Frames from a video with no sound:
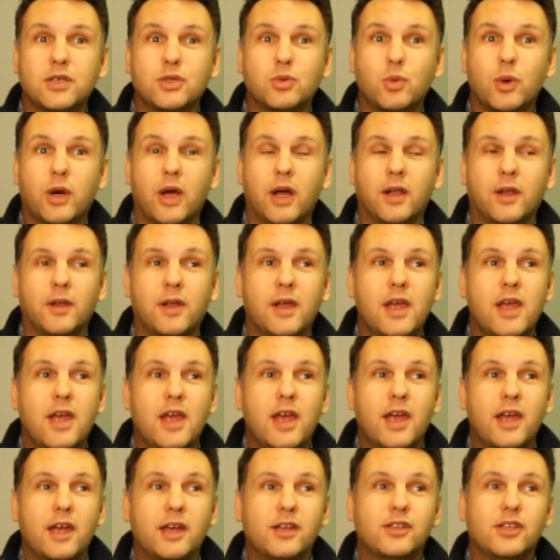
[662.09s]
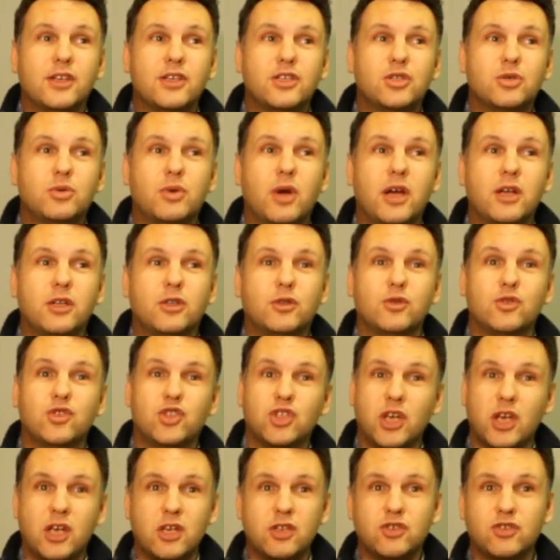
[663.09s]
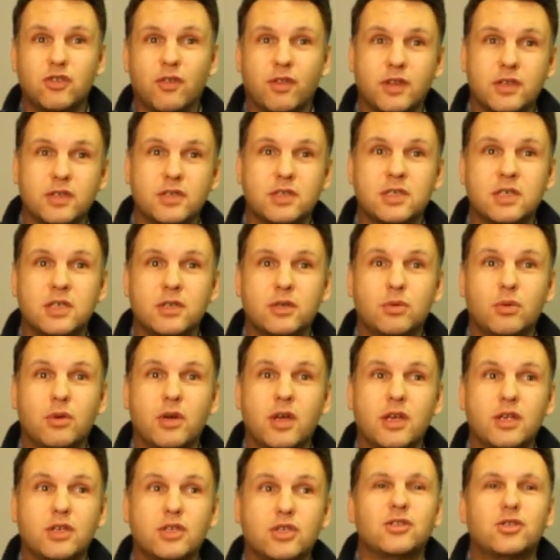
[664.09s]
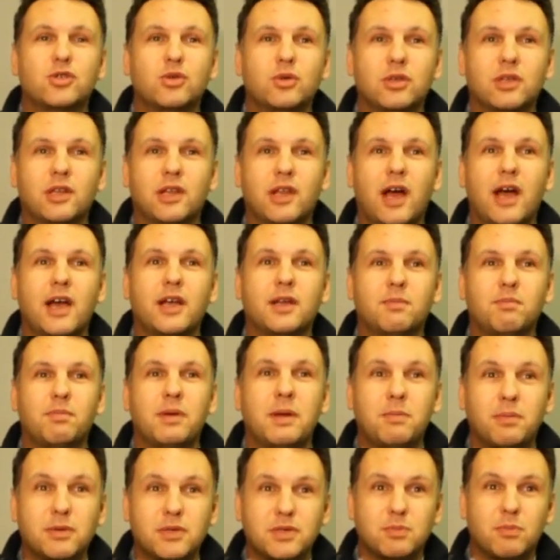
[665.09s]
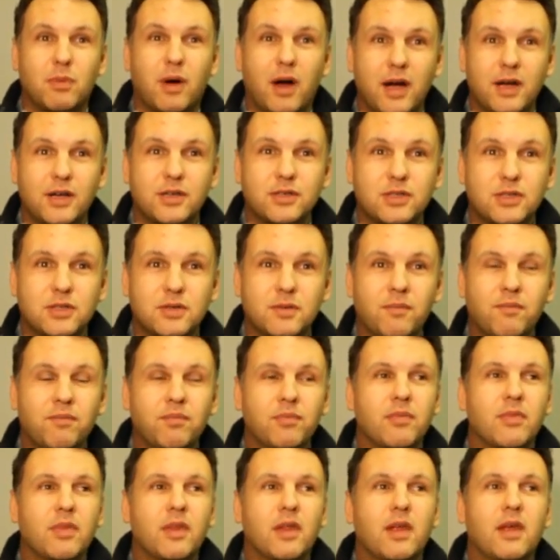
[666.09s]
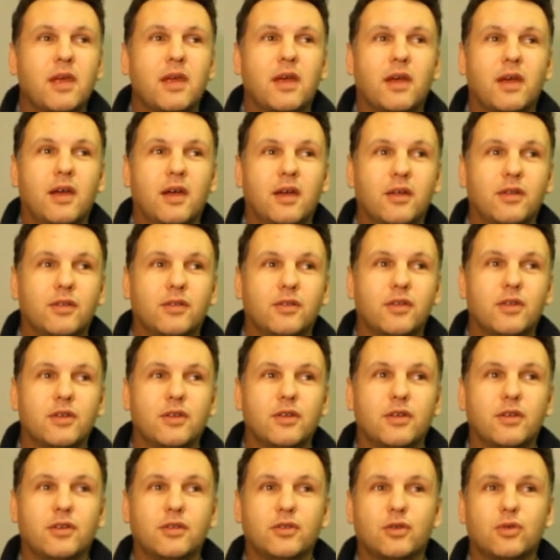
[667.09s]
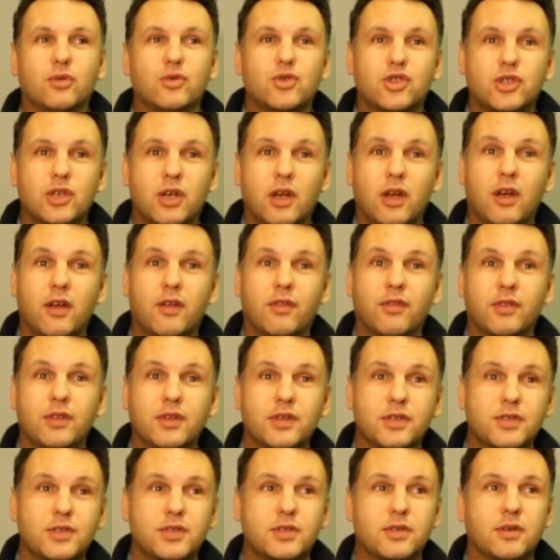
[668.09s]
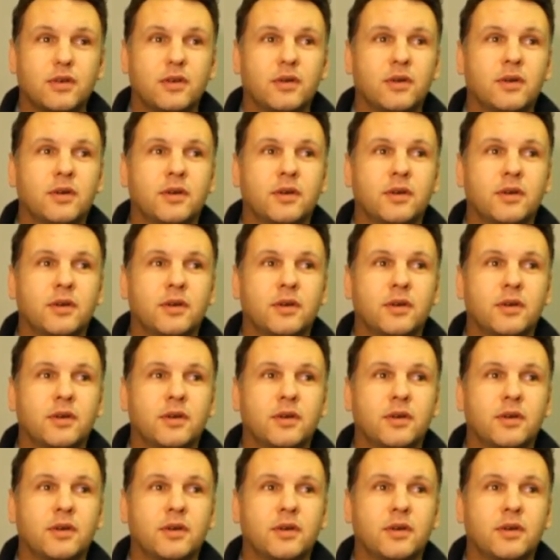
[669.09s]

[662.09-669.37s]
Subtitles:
as well. And I try to change this situation, to enlighten people's minds, and to share these